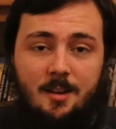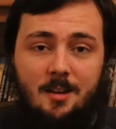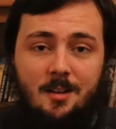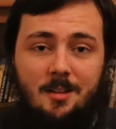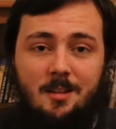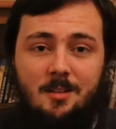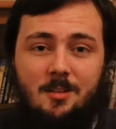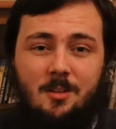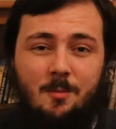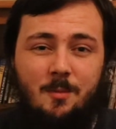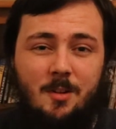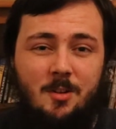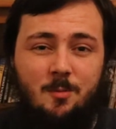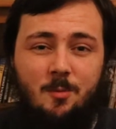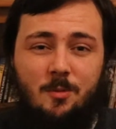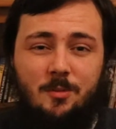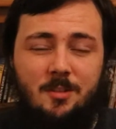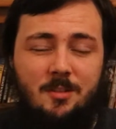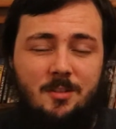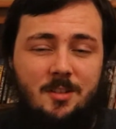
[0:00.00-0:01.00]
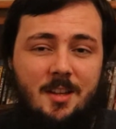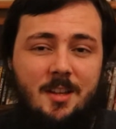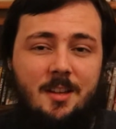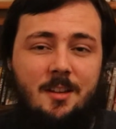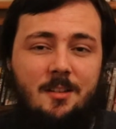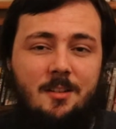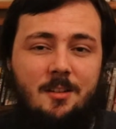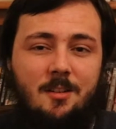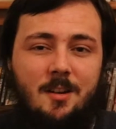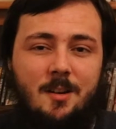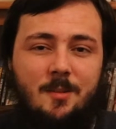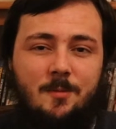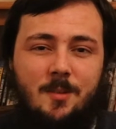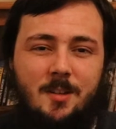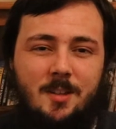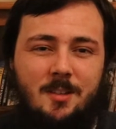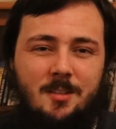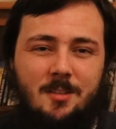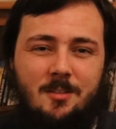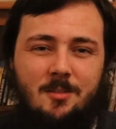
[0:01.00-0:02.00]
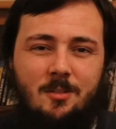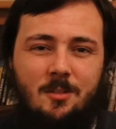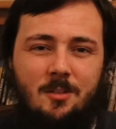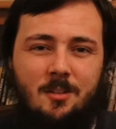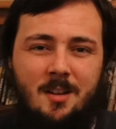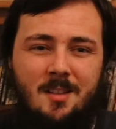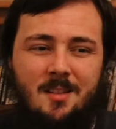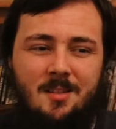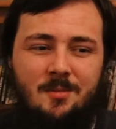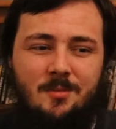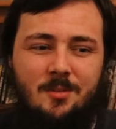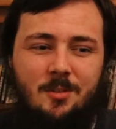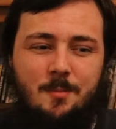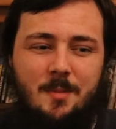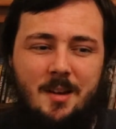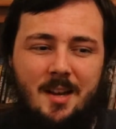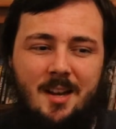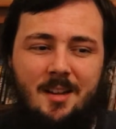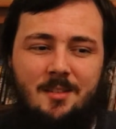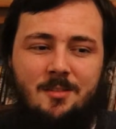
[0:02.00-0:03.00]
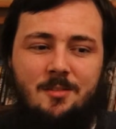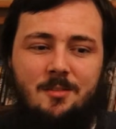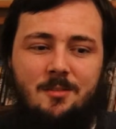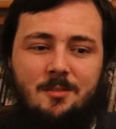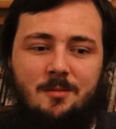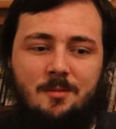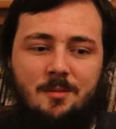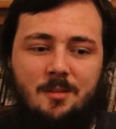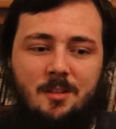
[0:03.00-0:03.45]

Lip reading: There's not much more to say. You know, I really did not like this film at all.